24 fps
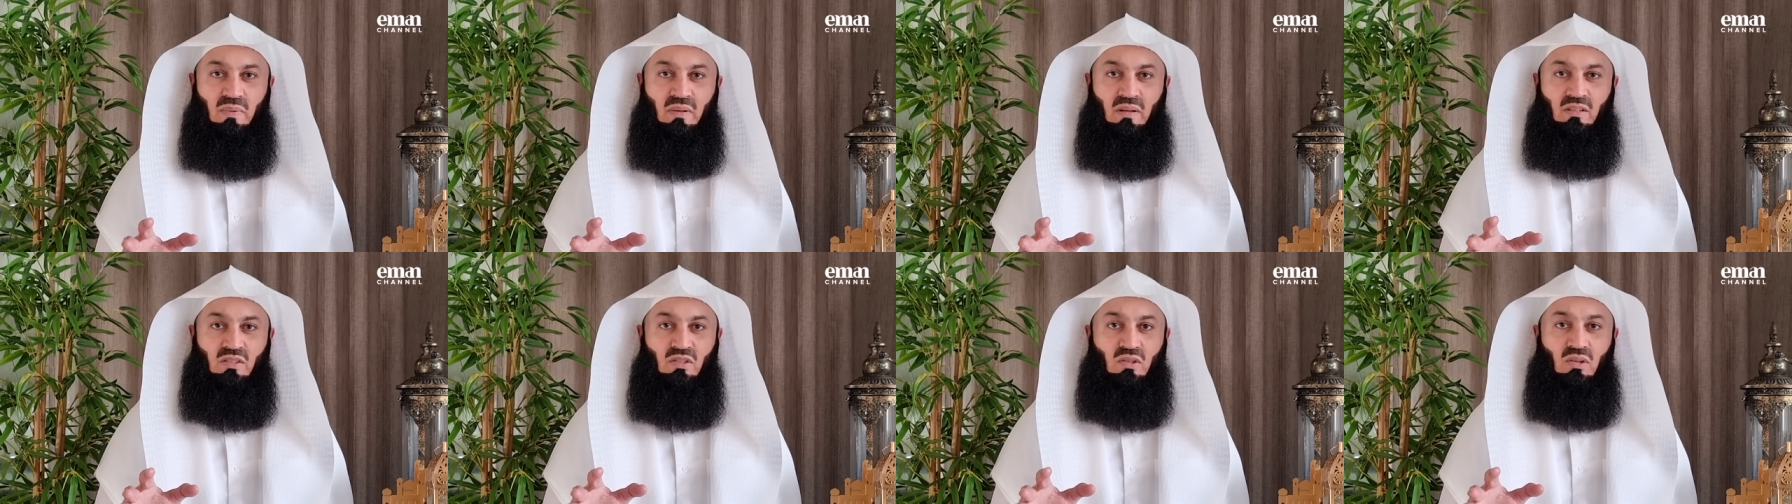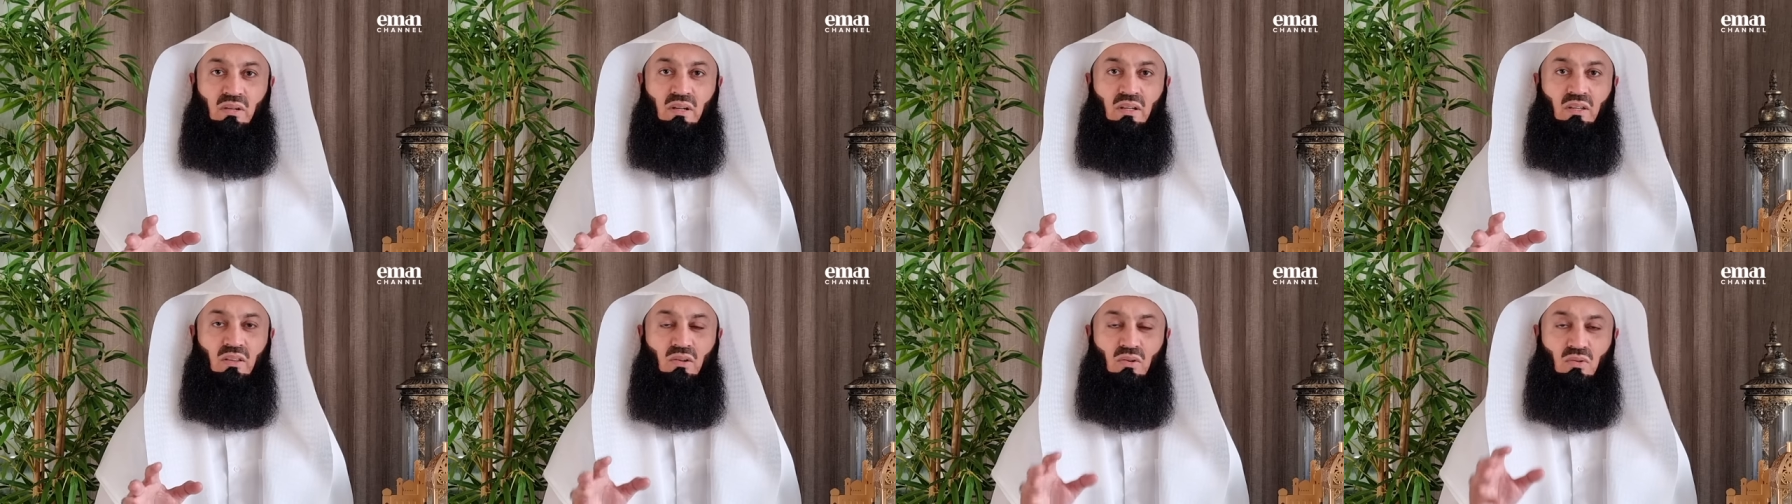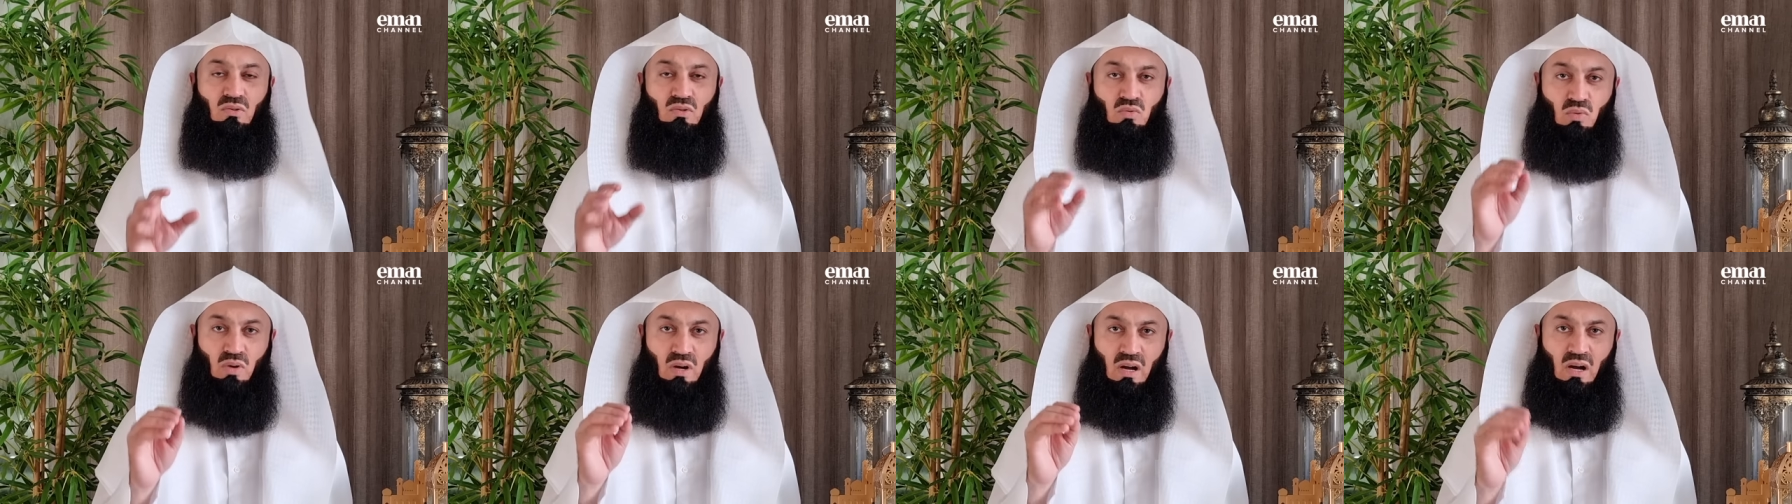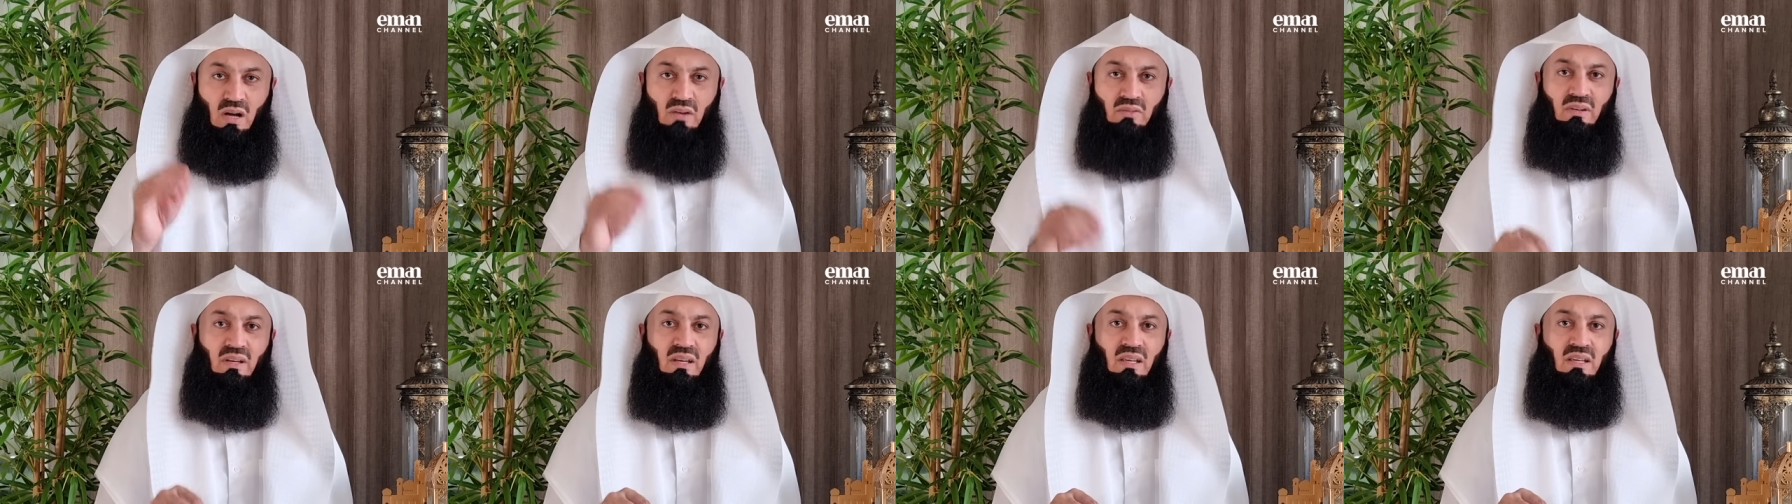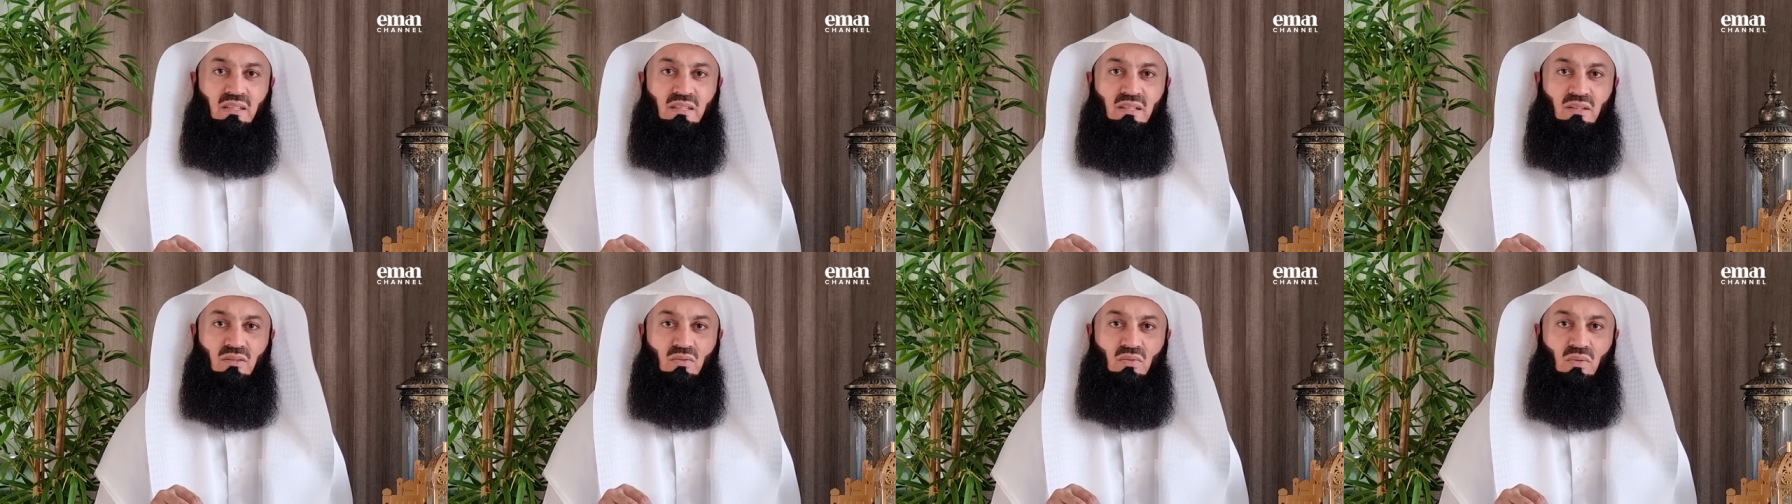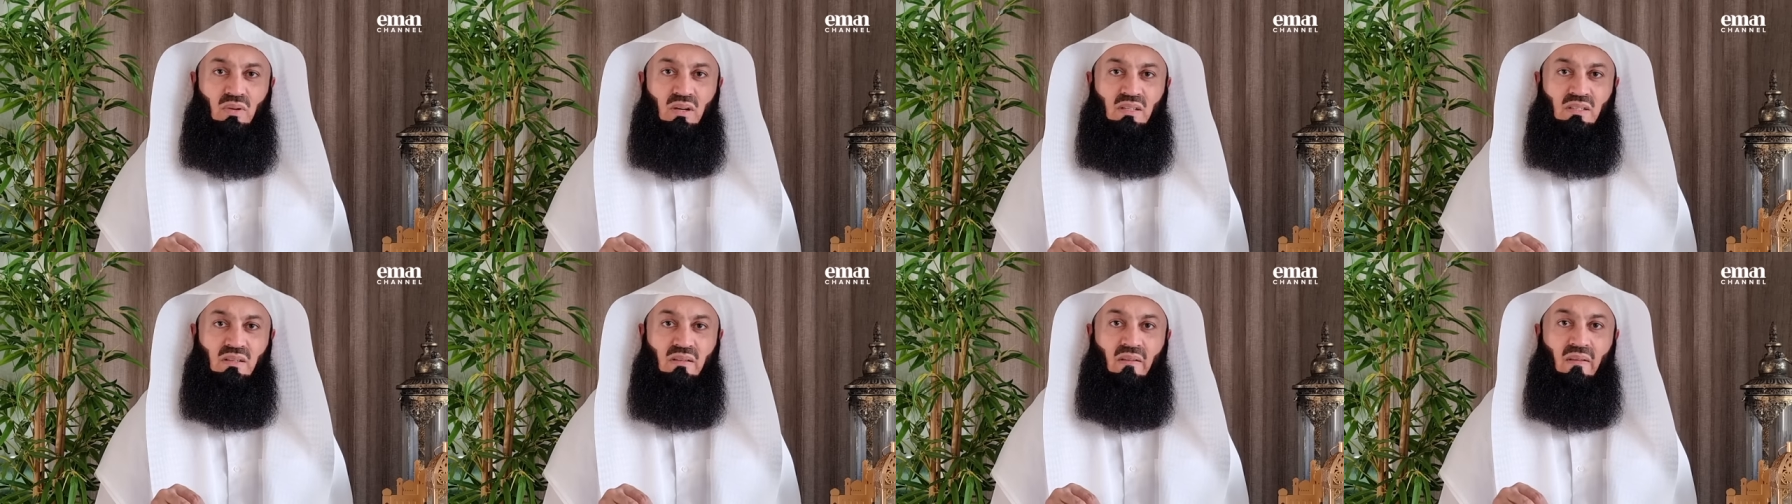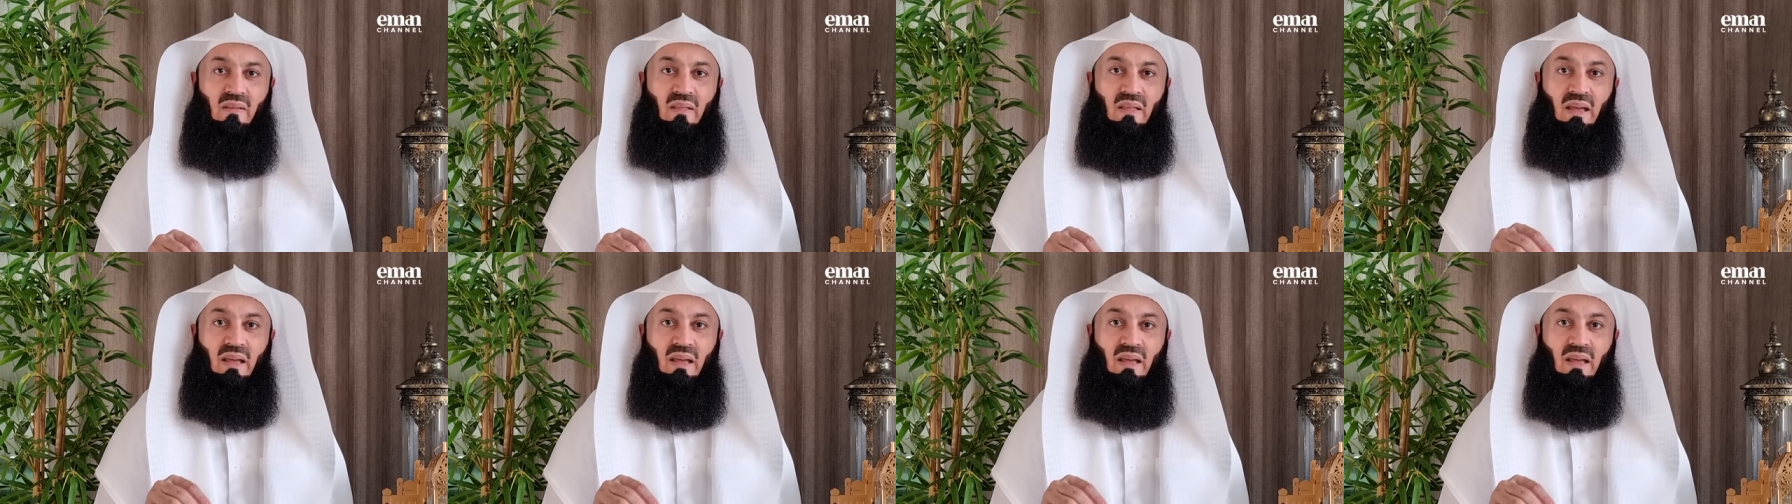uh, sorry, those who are related to us